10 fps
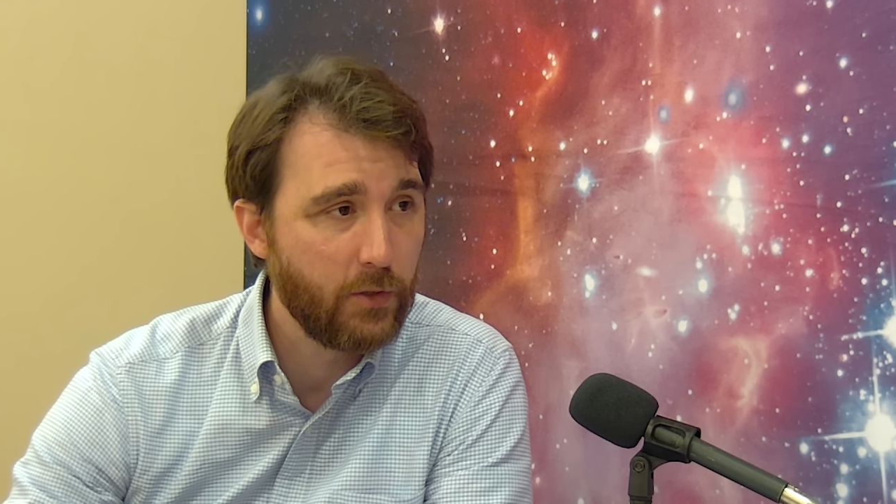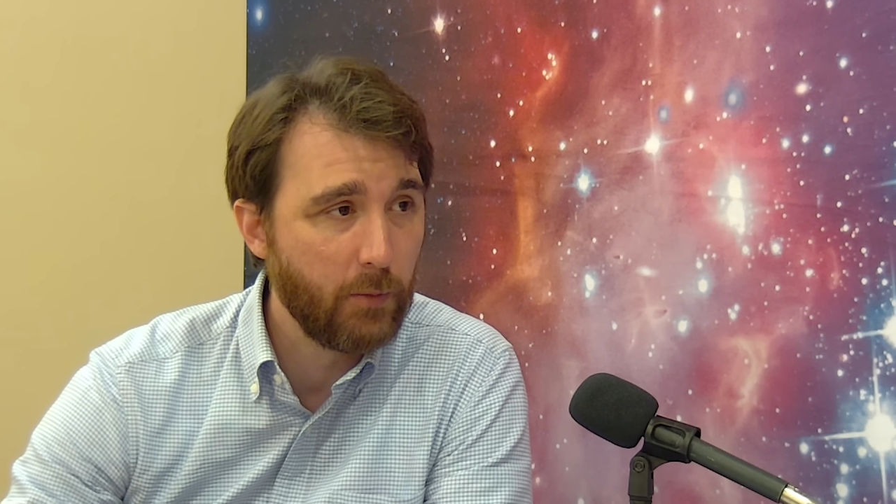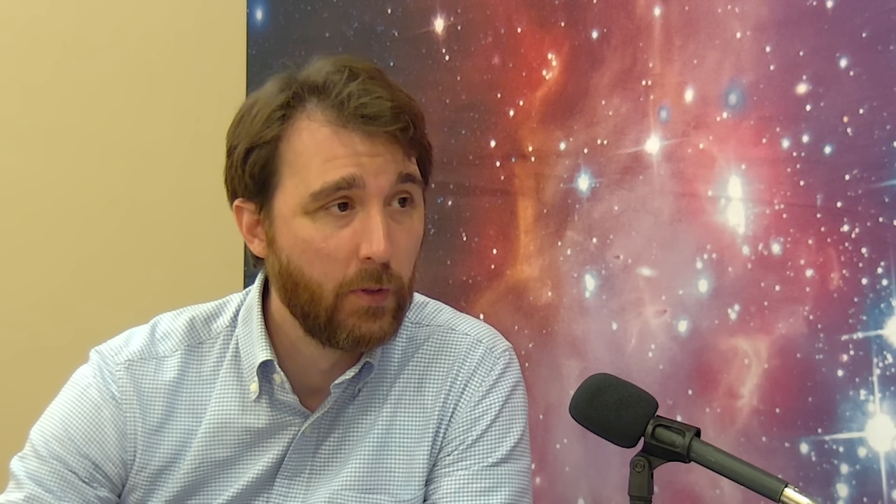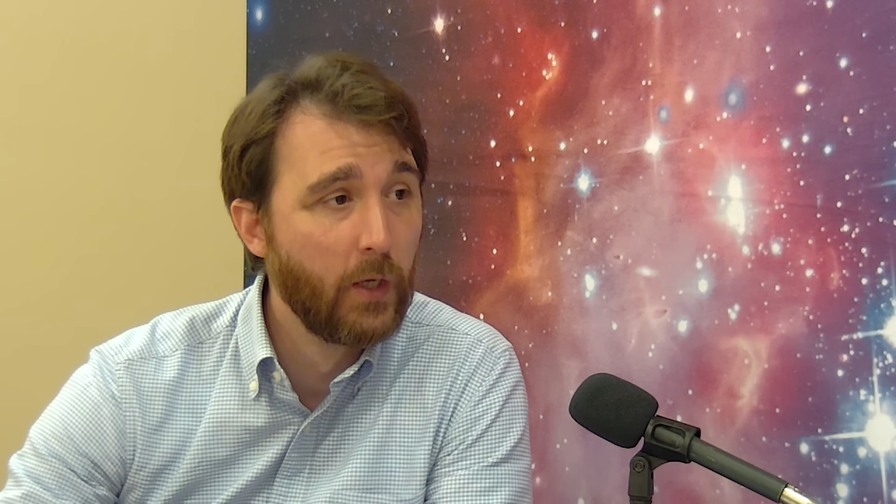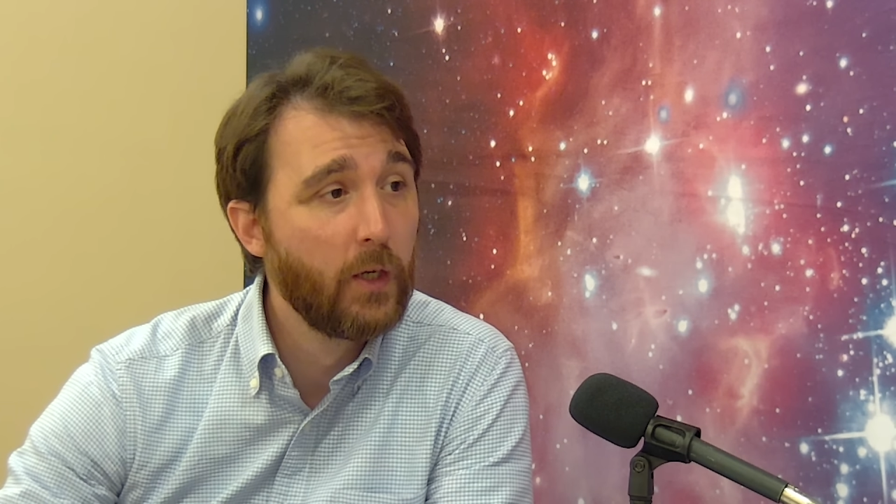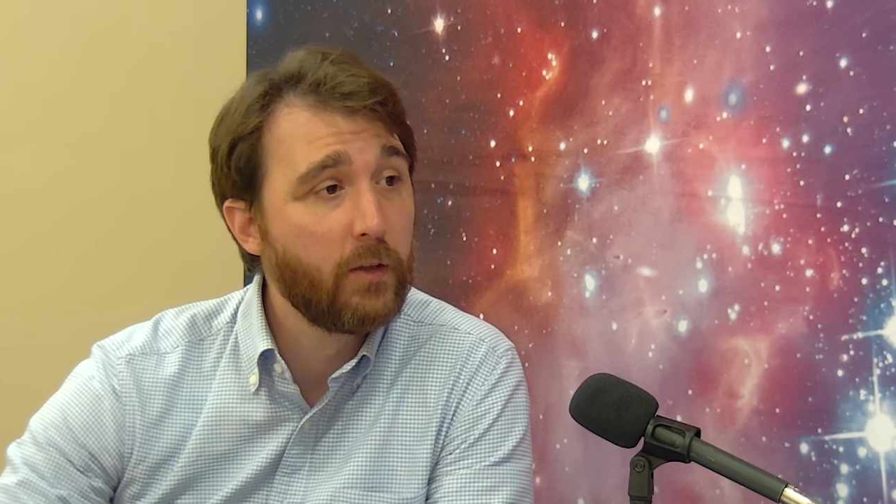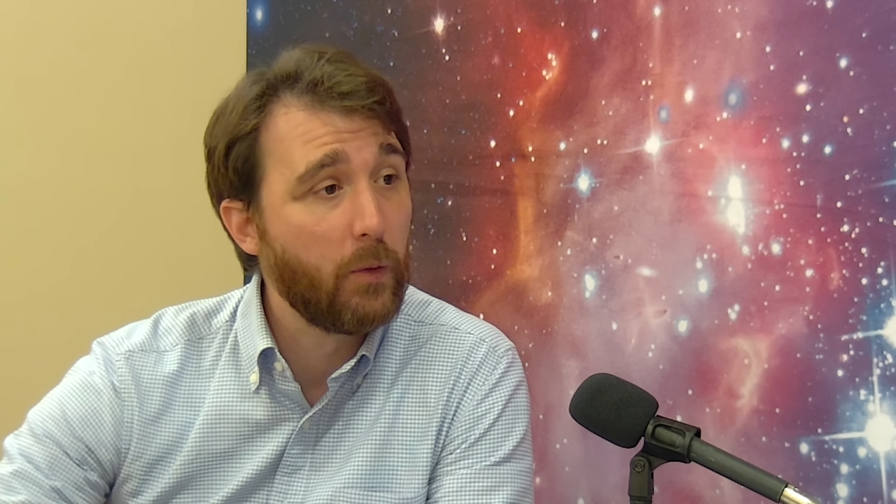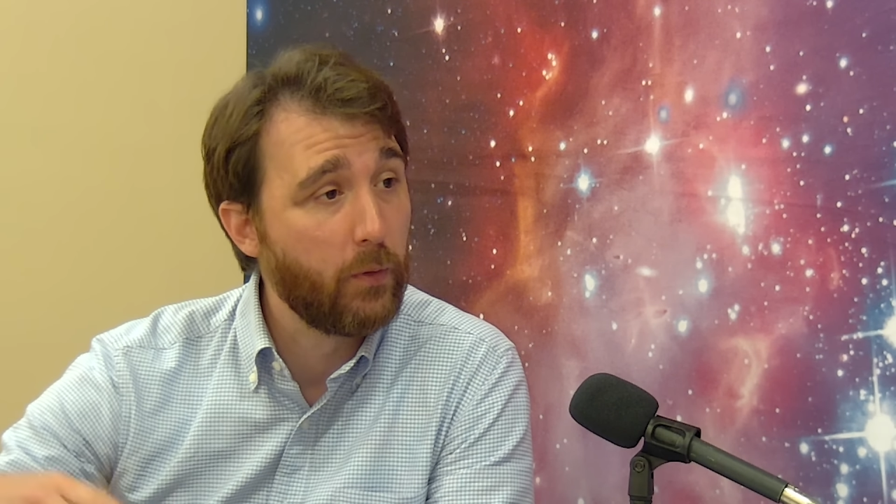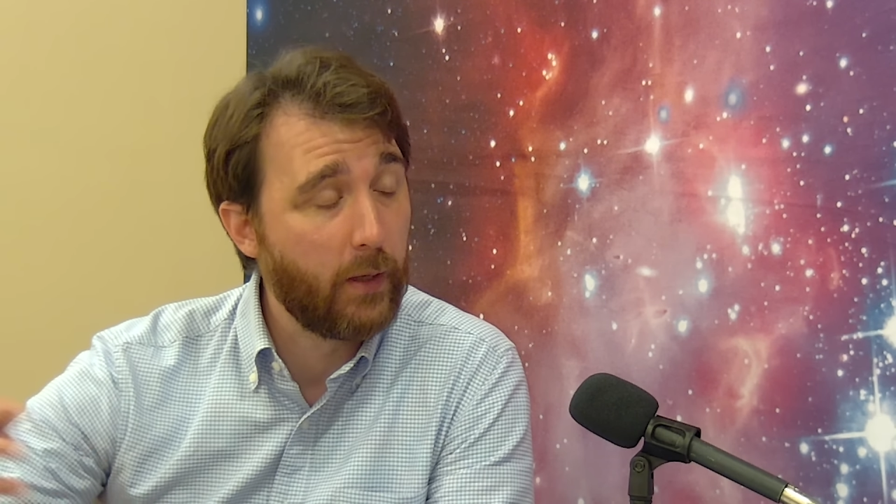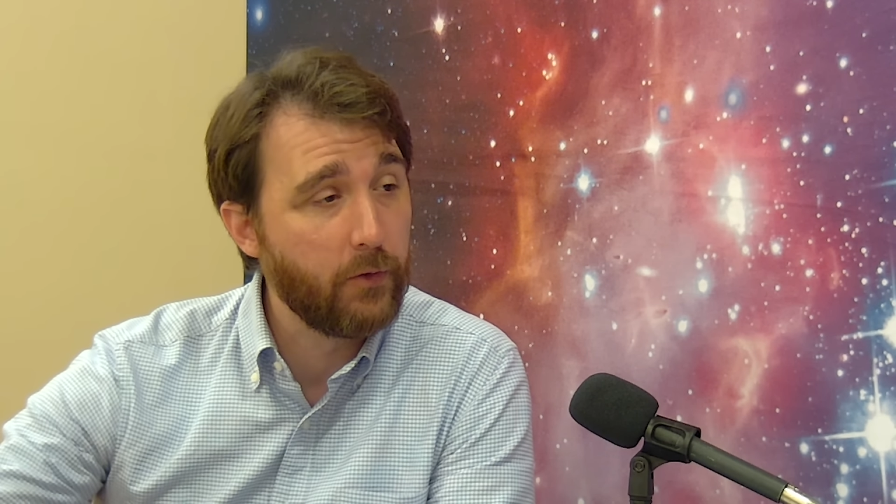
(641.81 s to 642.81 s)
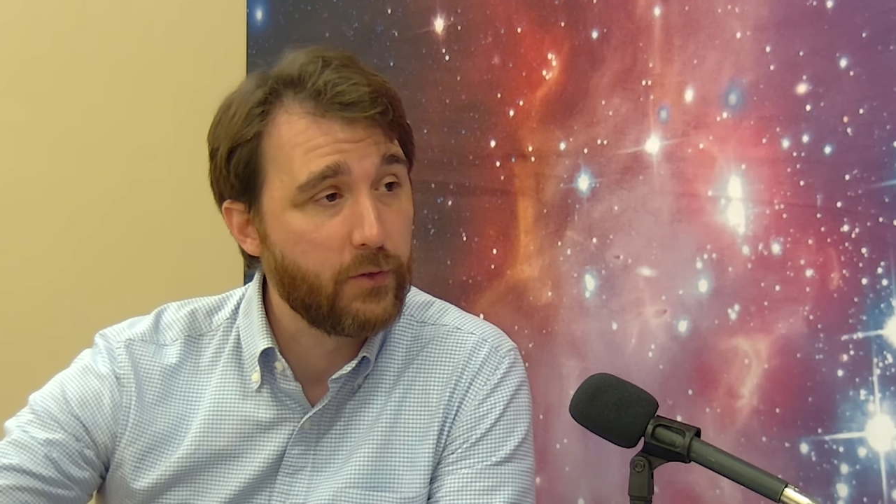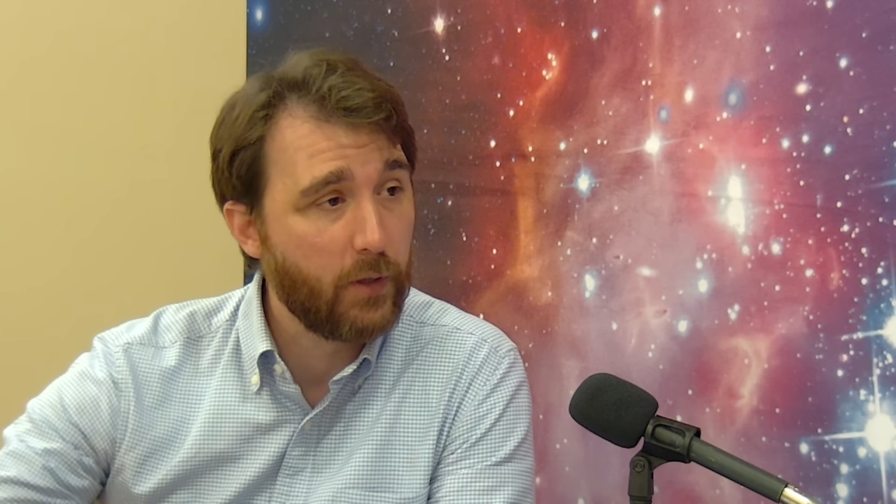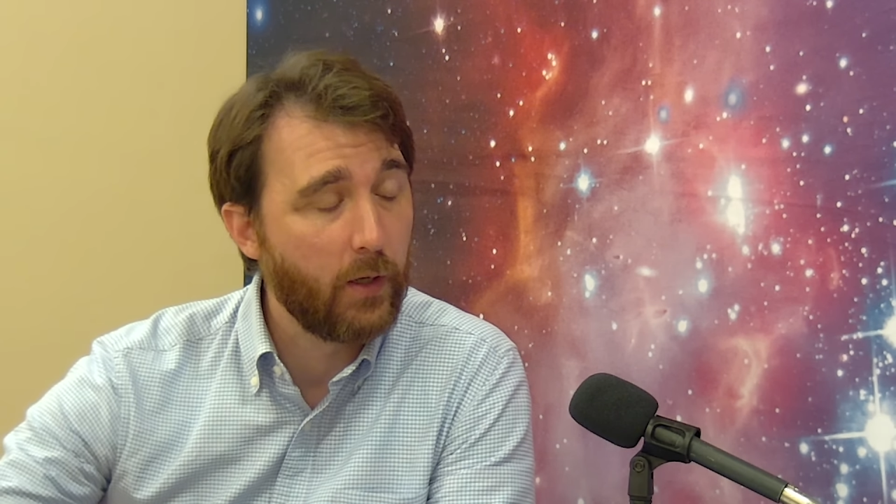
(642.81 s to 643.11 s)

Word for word: I don't know them. Um,